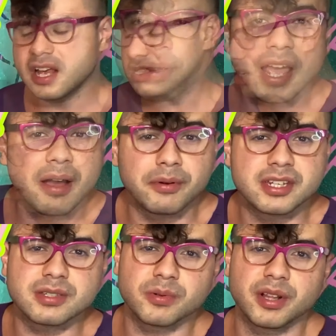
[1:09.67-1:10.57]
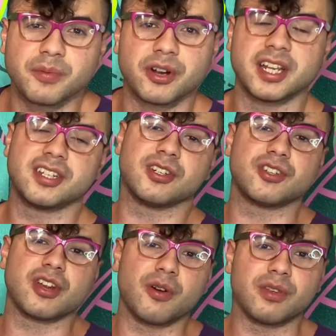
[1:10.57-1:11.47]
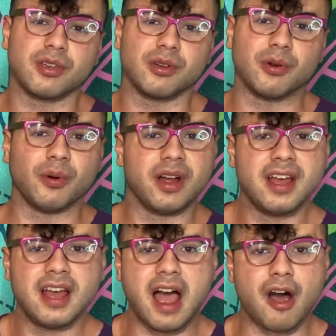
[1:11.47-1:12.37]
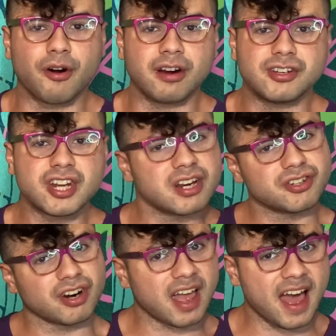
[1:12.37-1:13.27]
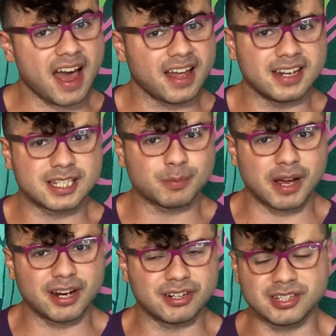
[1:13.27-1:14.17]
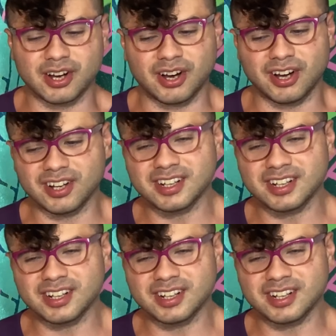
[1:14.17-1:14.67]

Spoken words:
But yeah, we just really wanted to show you our Cheshire Cat inspired doll.